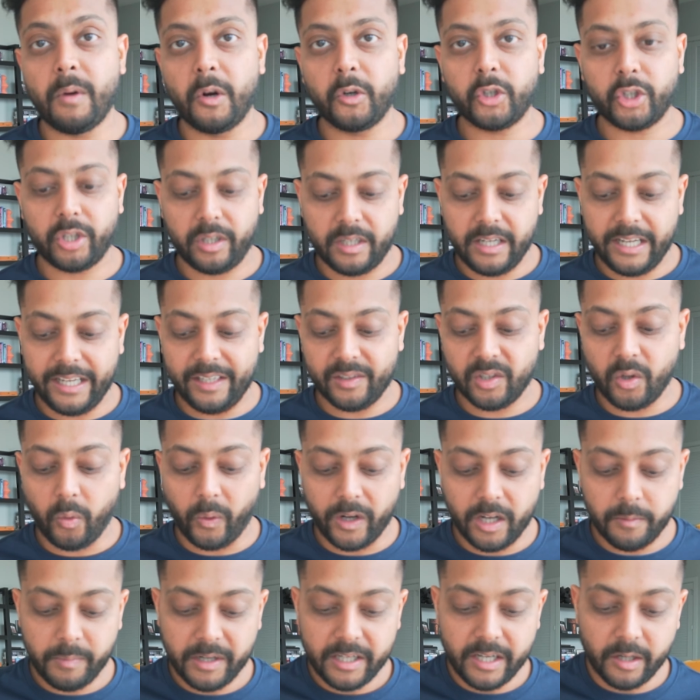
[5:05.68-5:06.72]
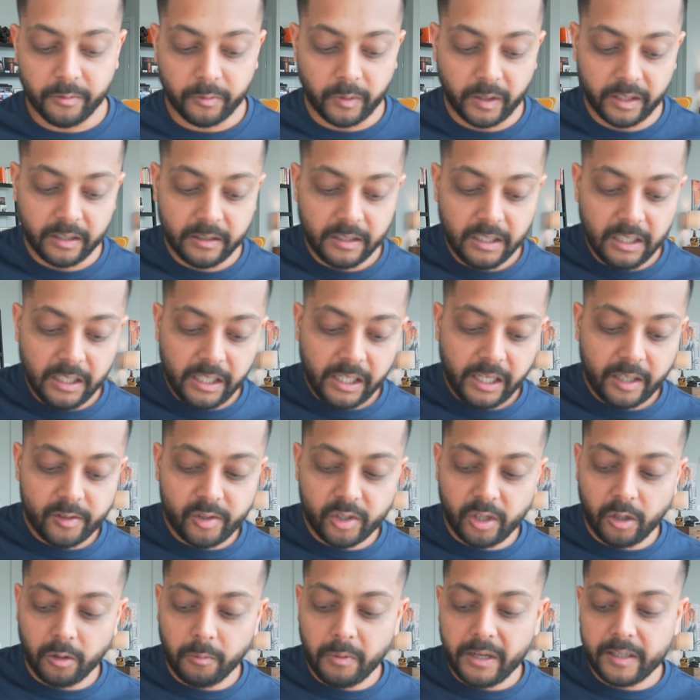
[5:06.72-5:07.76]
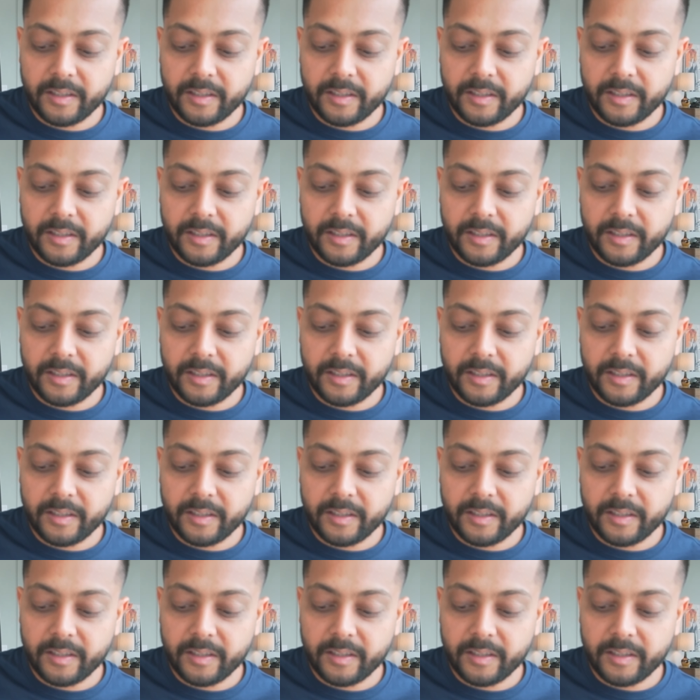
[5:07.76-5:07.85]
motion is going to be different. And so